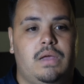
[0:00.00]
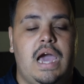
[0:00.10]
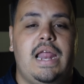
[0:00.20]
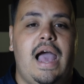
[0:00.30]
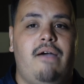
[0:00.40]

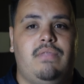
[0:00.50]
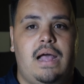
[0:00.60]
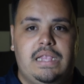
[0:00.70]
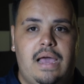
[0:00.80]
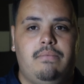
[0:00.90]
kind of have
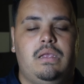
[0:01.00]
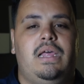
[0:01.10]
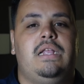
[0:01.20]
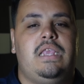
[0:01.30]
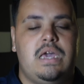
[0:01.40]
that time to
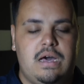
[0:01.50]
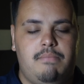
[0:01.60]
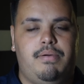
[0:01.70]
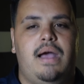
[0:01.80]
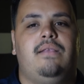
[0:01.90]
like
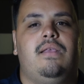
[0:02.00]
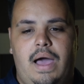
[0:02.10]
decompress.